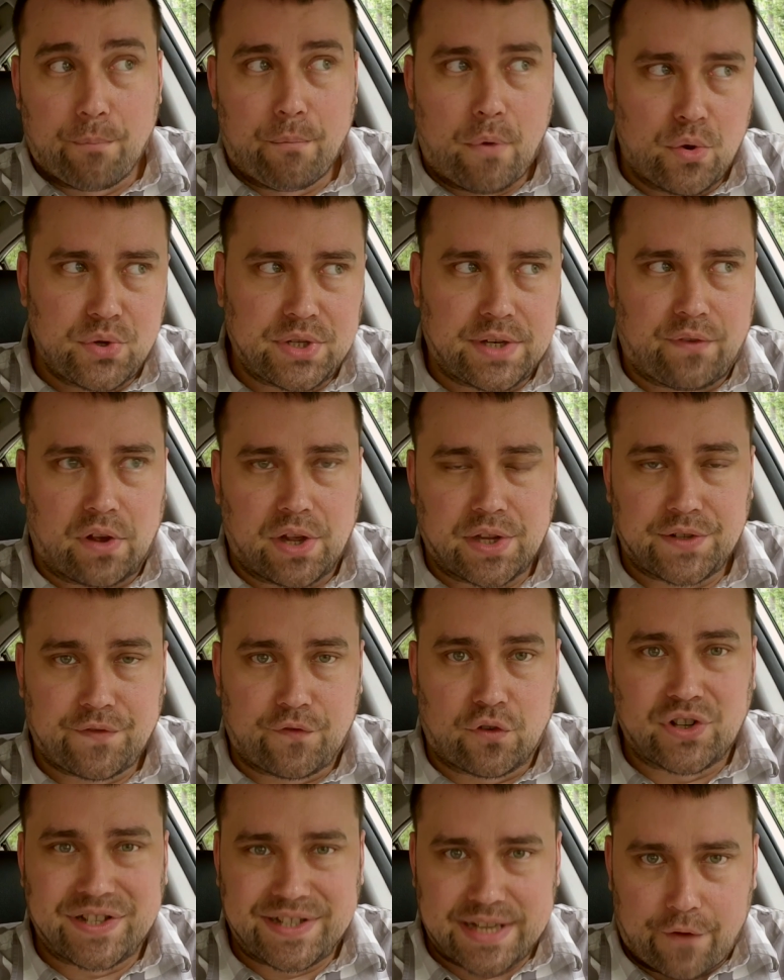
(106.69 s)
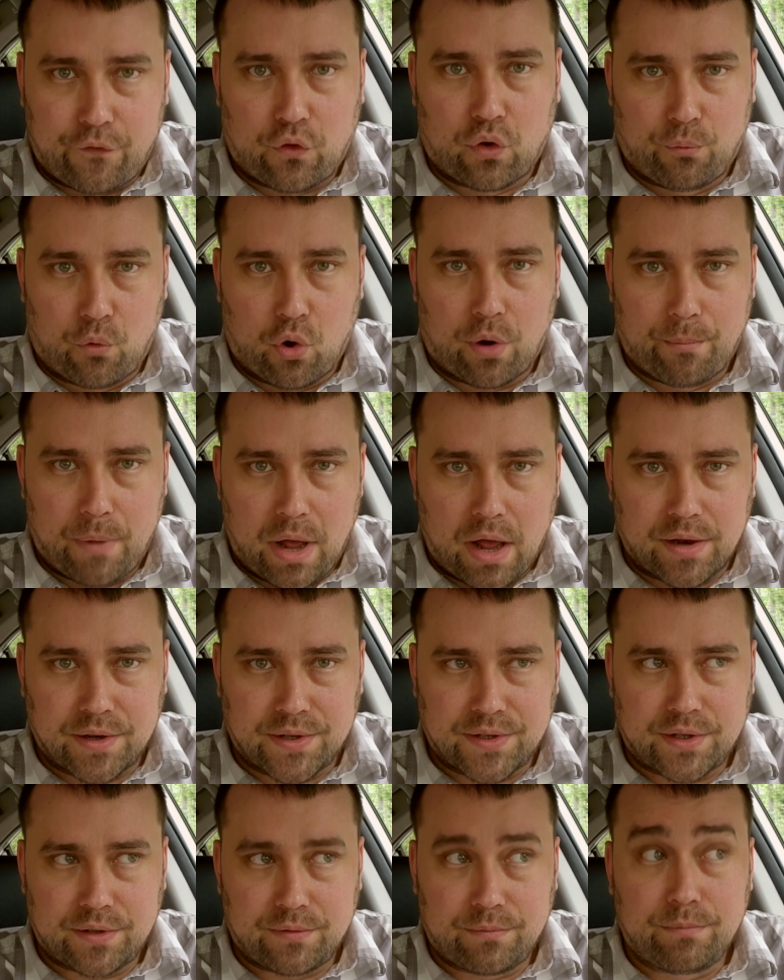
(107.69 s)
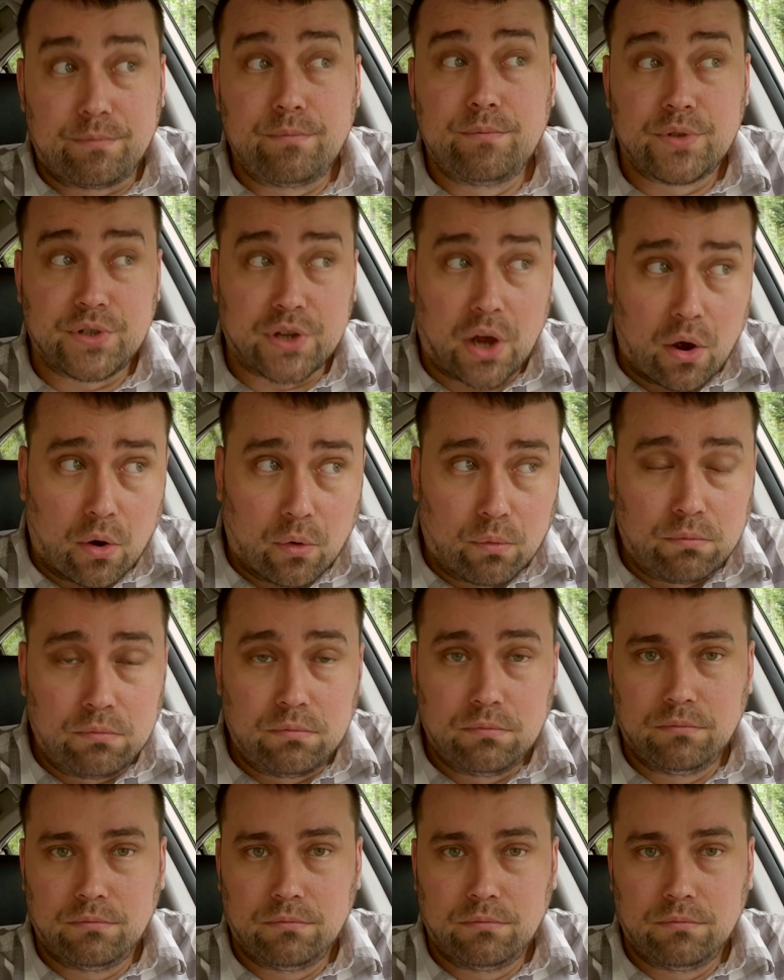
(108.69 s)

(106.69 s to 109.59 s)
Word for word: most of us for several more months. So,